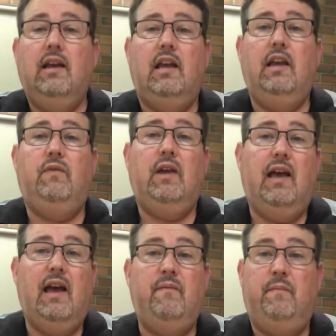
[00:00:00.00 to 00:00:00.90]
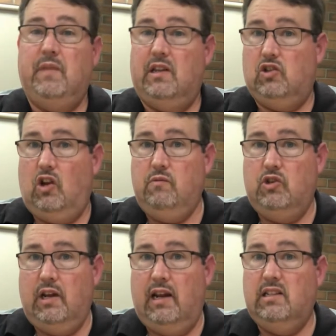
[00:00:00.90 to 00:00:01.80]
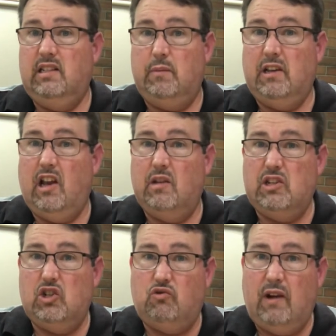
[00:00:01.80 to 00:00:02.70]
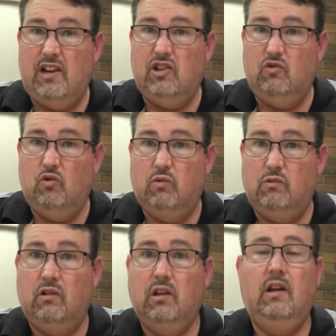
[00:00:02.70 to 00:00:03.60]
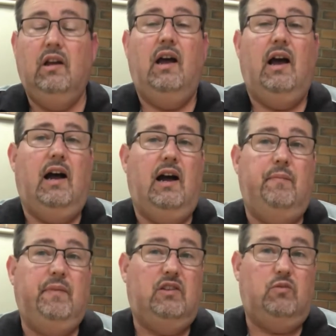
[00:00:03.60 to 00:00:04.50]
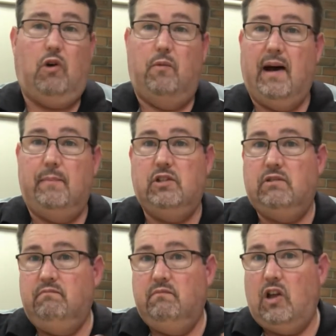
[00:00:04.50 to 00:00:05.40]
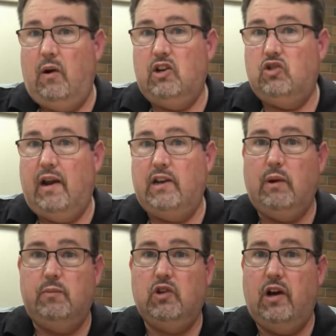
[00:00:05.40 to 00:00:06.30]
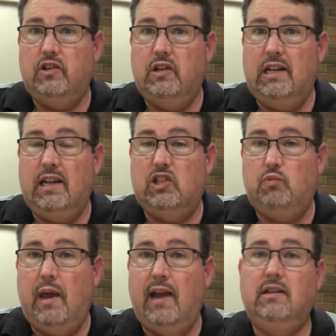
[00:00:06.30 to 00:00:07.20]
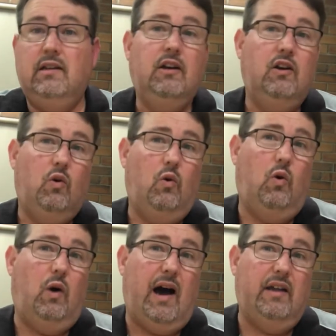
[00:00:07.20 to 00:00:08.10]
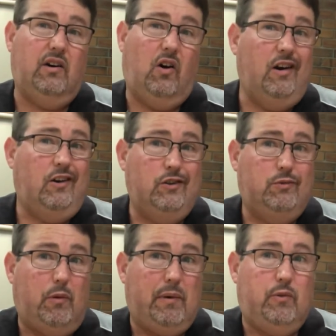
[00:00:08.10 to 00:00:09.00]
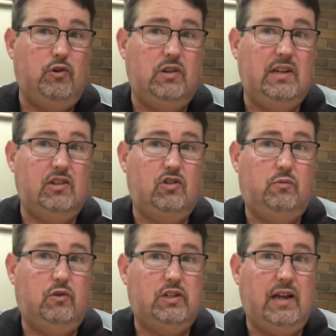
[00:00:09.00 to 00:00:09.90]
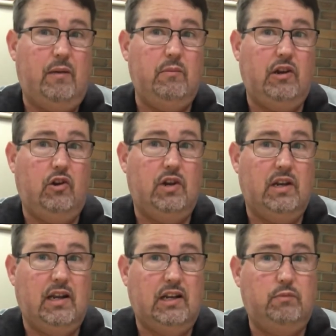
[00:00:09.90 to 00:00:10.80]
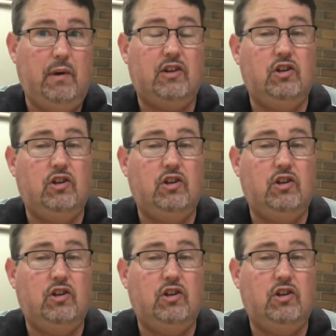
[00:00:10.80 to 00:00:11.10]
If you have a slow machine, something going a bit strange than normal, pop-ups, going to strange websites you didn't expect, or other icons pop up on your desktop or start menu you didn't expect,